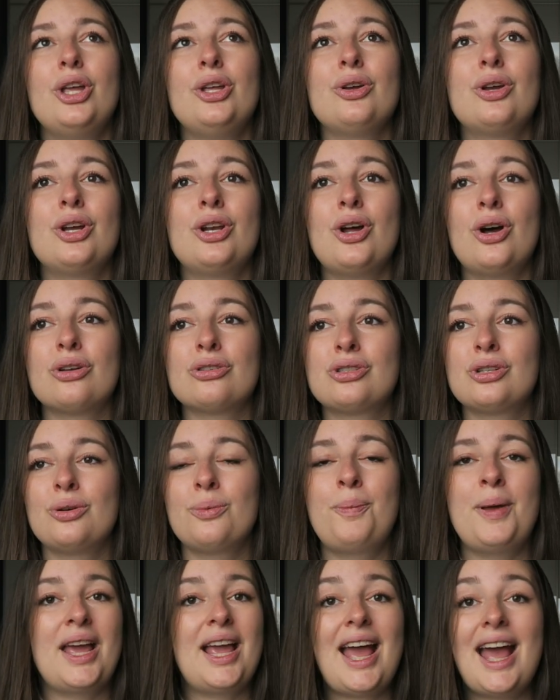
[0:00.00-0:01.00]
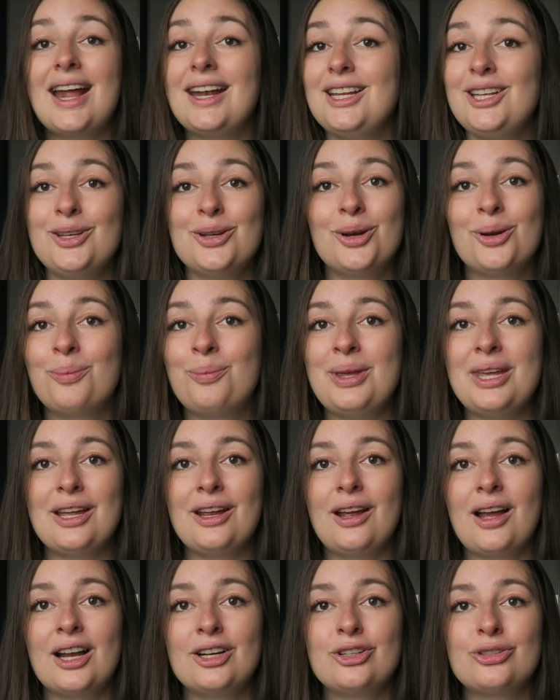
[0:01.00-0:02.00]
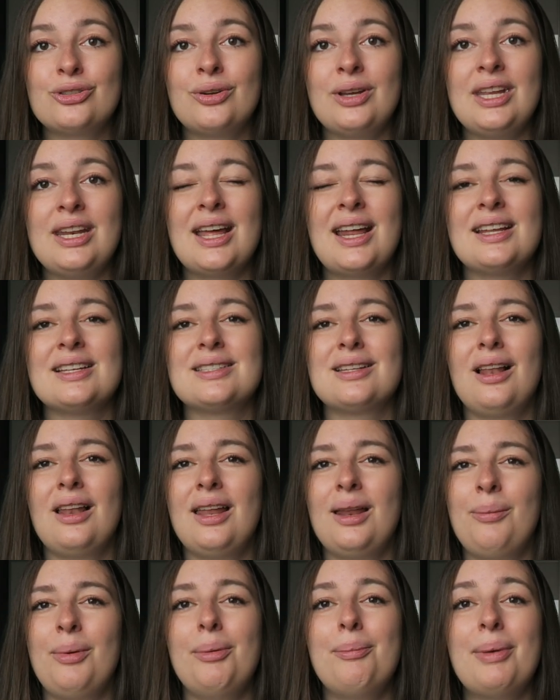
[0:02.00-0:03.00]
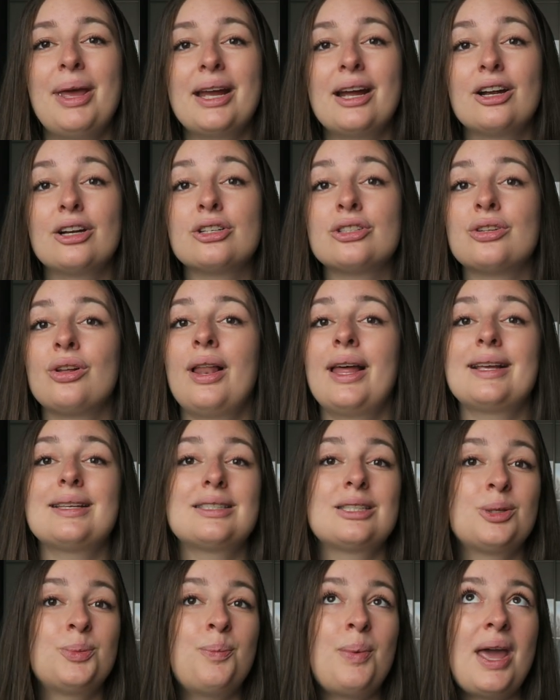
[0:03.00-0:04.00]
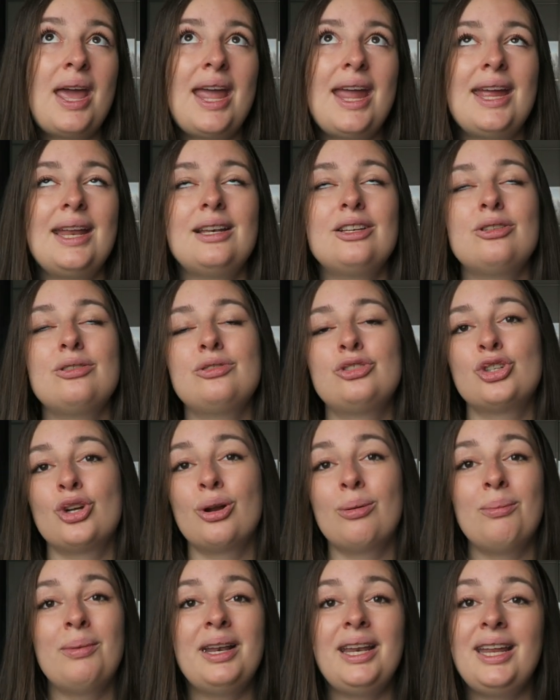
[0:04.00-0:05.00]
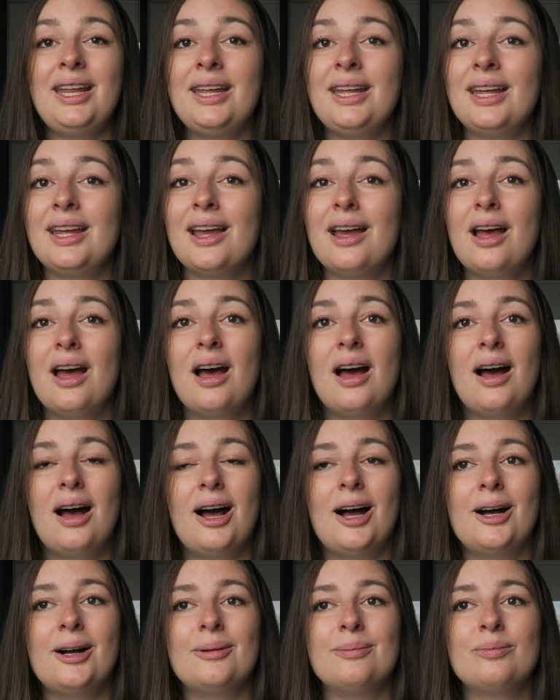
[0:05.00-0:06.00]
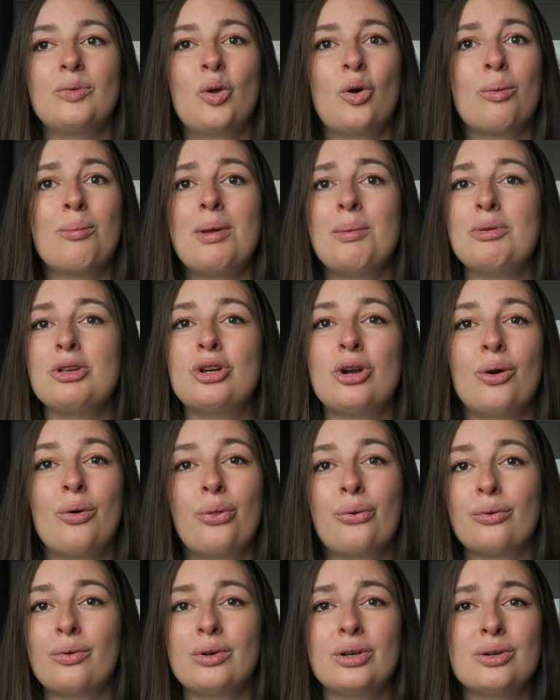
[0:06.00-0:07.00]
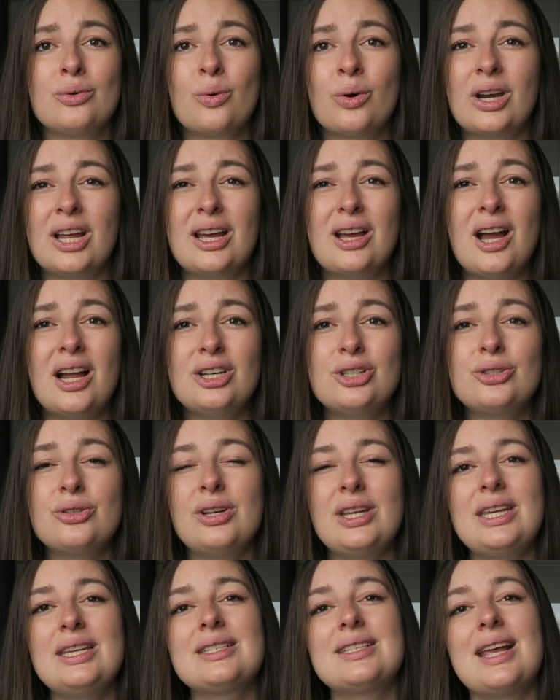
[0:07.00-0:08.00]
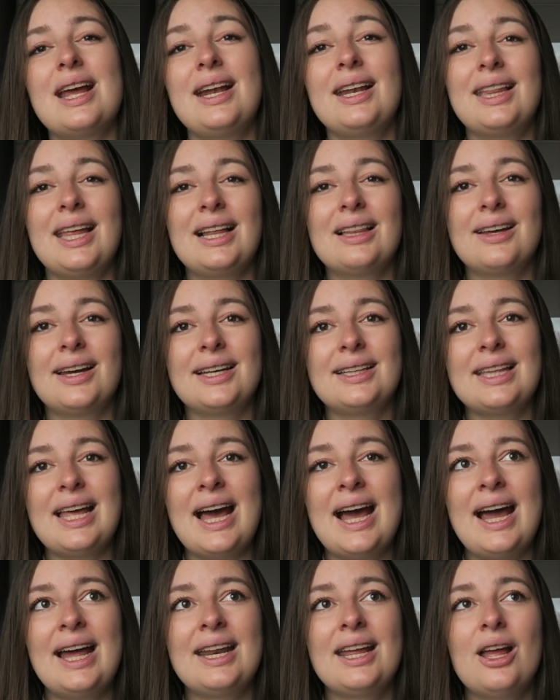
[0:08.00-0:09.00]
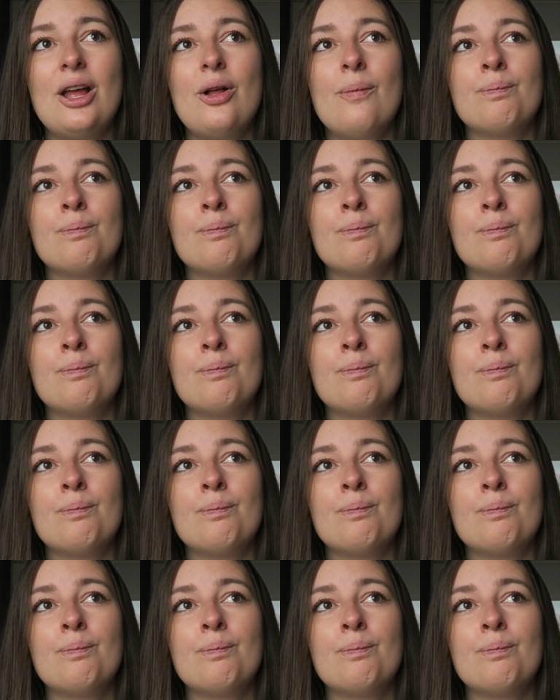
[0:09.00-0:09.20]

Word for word: You can also pick any European country that is a little bit bigger. So like Spain, Germany, um, or maybe go through the Nordic countries, anything like that.